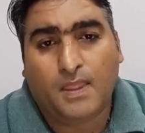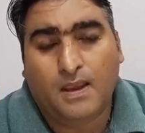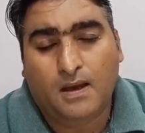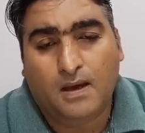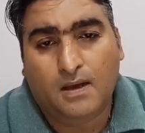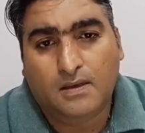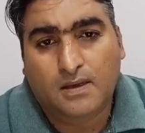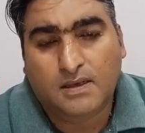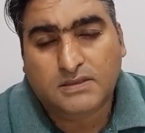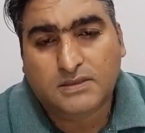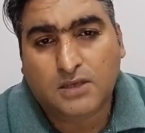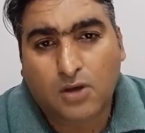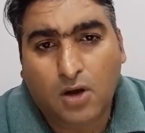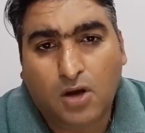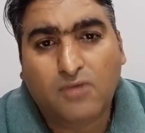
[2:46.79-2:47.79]
There
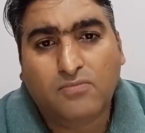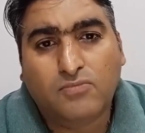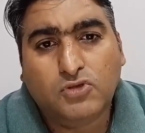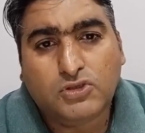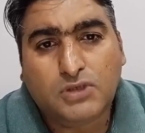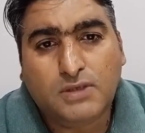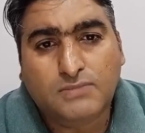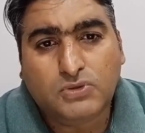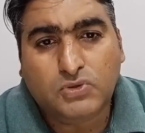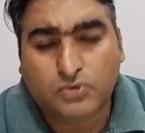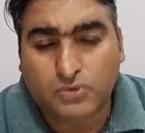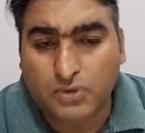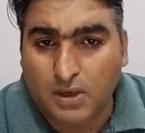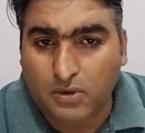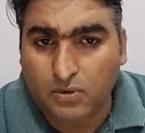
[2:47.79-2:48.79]
is a lot of Muslims
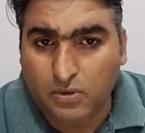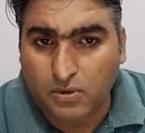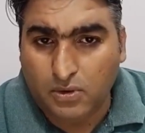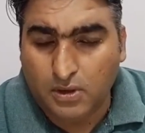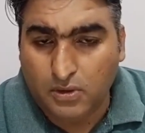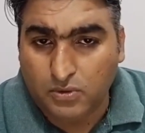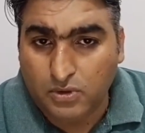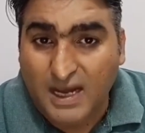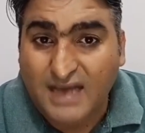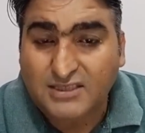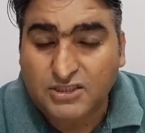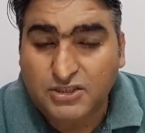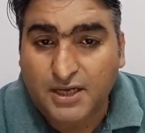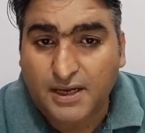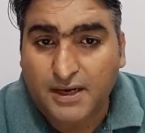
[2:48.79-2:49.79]
who
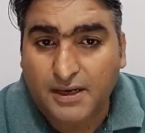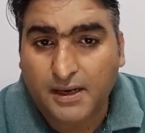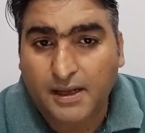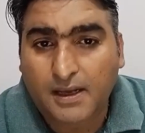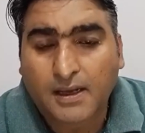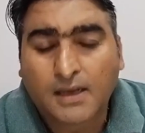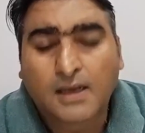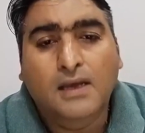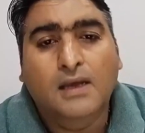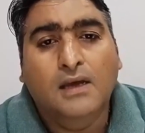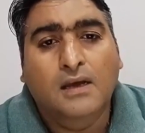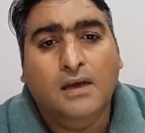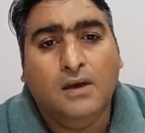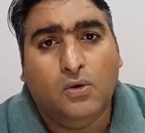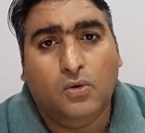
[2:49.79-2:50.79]
does charity,
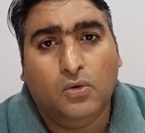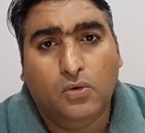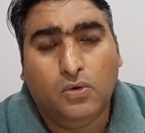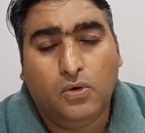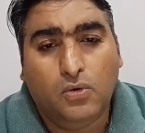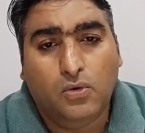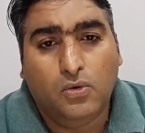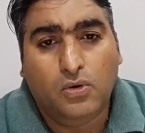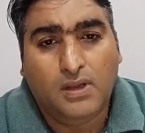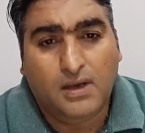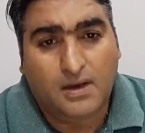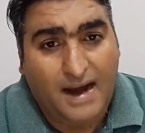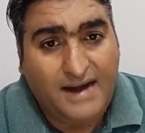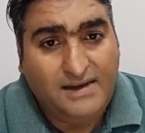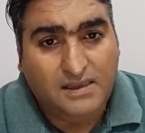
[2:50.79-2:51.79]
who do
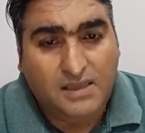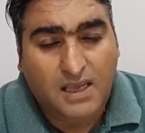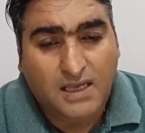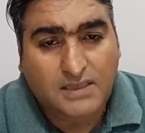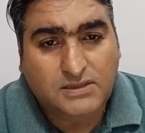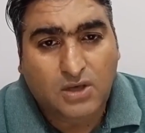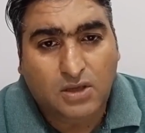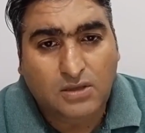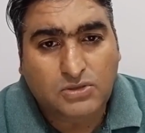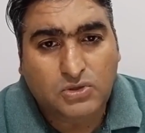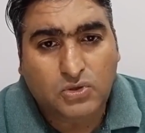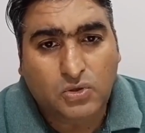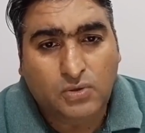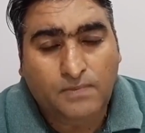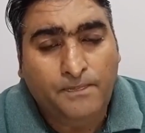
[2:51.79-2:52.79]
the right things
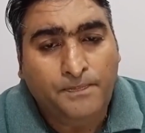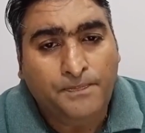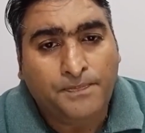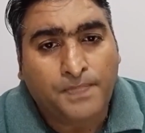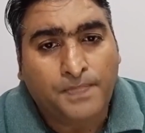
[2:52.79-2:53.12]
also.